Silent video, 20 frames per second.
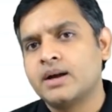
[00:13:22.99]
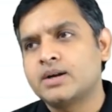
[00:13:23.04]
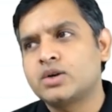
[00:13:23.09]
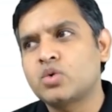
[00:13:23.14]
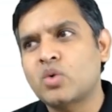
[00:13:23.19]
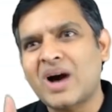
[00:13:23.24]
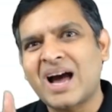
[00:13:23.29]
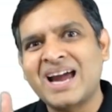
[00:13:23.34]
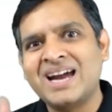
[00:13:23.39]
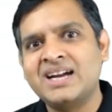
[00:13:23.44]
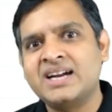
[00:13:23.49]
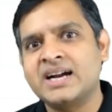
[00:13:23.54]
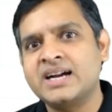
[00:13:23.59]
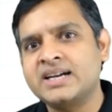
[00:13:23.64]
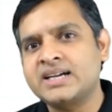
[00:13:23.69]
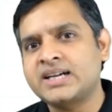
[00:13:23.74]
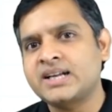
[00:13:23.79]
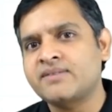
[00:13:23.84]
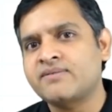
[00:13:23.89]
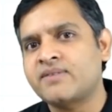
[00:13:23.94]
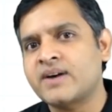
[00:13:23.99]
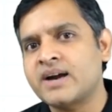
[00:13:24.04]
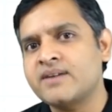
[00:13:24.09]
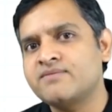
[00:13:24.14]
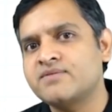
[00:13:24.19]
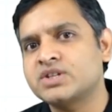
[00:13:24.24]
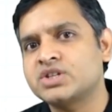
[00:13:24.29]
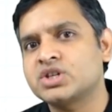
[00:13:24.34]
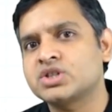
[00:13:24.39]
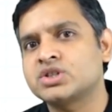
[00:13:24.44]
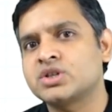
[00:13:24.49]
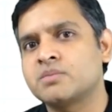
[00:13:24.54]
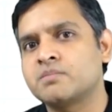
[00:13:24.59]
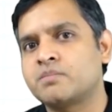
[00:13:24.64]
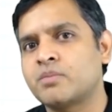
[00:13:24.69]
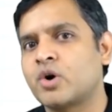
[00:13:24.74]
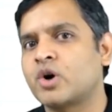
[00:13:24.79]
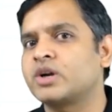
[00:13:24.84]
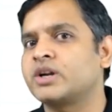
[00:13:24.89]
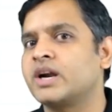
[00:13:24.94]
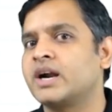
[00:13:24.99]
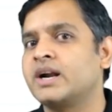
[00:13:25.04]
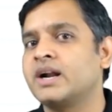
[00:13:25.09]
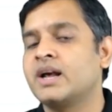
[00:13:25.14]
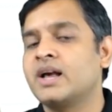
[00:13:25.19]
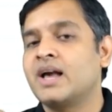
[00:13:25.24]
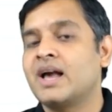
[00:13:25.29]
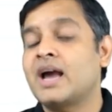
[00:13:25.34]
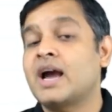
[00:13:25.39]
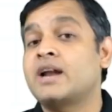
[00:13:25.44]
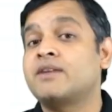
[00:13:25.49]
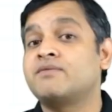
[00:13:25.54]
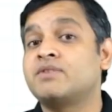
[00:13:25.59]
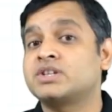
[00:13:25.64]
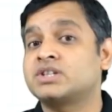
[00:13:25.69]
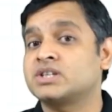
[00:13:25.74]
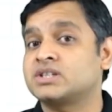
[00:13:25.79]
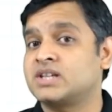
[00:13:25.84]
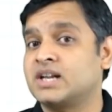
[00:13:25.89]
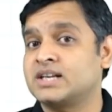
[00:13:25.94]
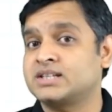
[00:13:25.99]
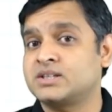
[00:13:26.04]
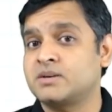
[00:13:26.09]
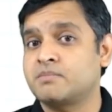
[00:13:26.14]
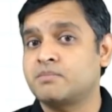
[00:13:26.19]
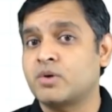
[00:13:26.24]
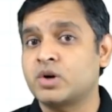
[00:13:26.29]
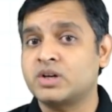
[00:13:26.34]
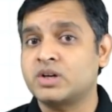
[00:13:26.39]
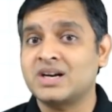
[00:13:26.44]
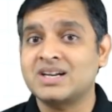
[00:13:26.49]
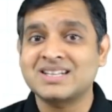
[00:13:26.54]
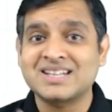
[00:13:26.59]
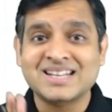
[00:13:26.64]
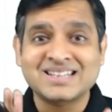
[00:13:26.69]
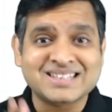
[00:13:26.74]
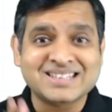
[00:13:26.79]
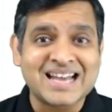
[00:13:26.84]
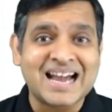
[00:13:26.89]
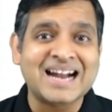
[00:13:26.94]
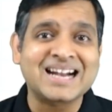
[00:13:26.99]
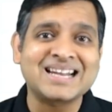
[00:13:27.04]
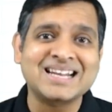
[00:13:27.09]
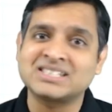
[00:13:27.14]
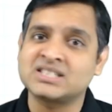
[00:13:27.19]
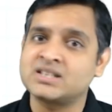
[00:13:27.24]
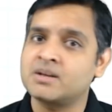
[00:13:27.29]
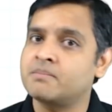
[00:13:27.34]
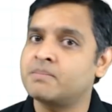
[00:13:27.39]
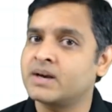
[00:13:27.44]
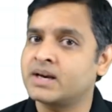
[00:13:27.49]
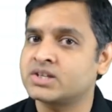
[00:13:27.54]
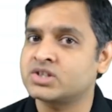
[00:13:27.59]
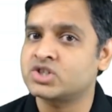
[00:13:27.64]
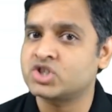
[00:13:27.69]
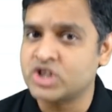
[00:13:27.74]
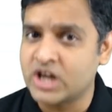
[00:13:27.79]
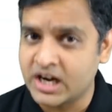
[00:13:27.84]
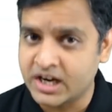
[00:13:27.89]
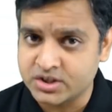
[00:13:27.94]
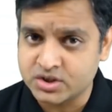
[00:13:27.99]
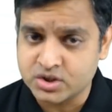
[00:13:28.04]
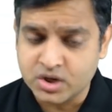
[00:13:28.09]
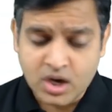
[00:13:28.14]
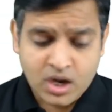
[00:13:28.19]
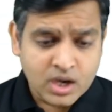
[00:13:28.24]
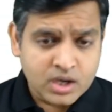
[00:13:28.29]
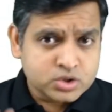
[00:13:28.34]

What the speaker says: to identify which is important and which is less important. Then that is the biggest challenge.